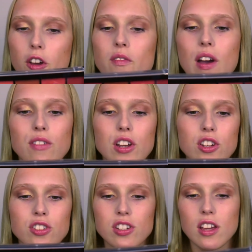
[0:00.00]

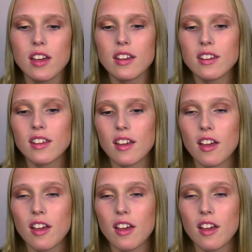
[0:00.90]
Revolution